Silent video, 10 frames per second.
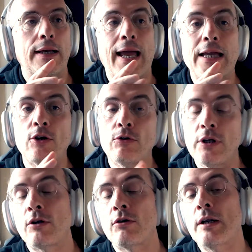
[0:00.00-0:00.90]
and you
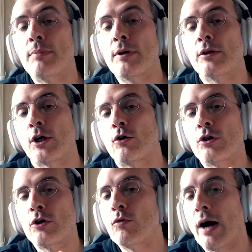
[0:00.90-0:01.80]
didn't really build a
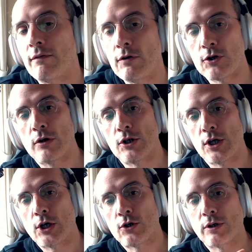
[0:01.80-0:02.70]
good UI
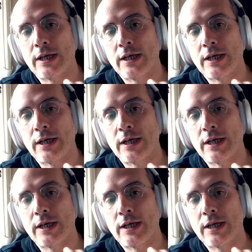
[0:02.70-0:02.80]
visualization.